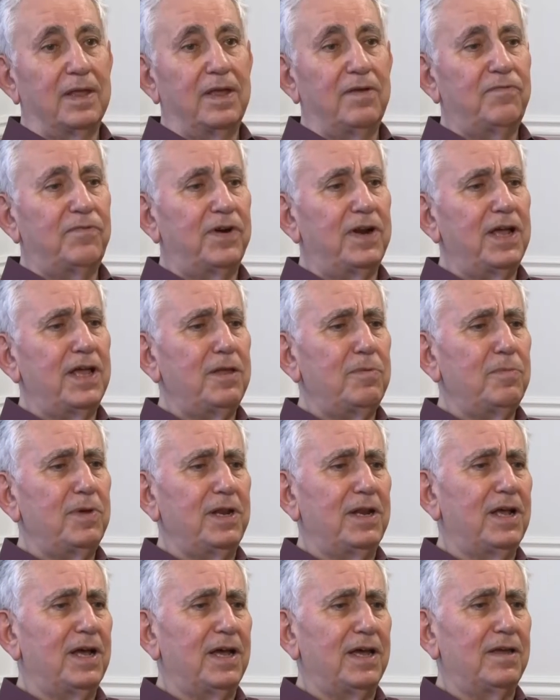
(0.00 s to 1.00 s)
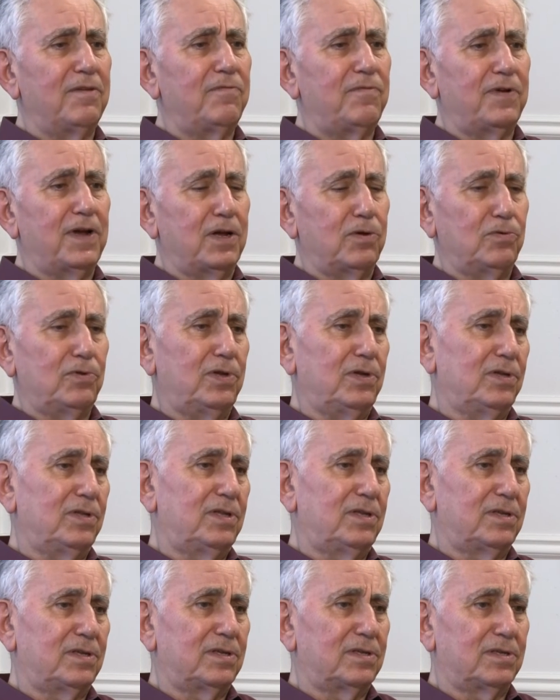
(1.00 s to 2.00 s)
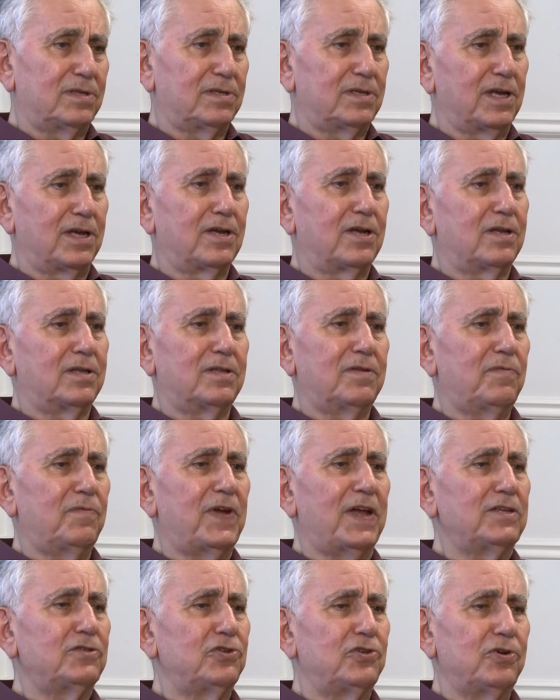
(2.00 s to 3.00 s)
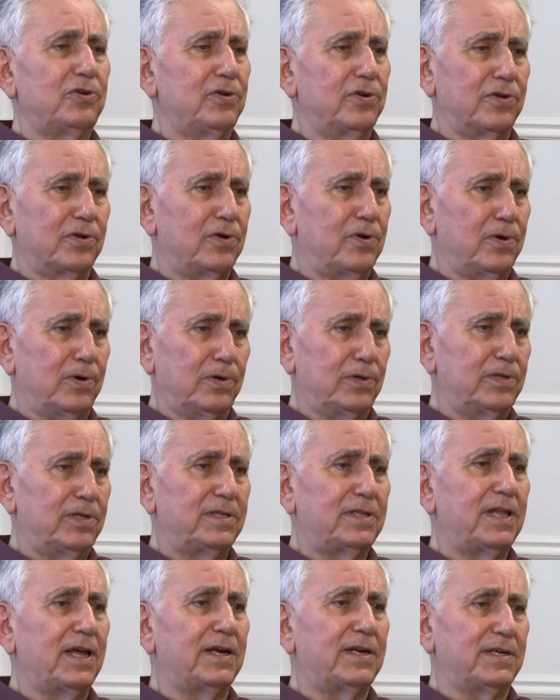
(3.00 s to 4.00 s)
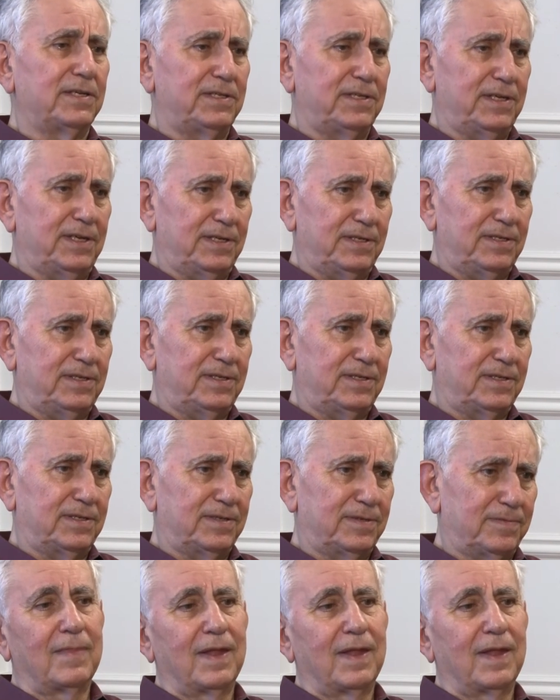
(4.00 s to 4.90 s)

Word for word: Ephraim and I founded a venture called TerraSense.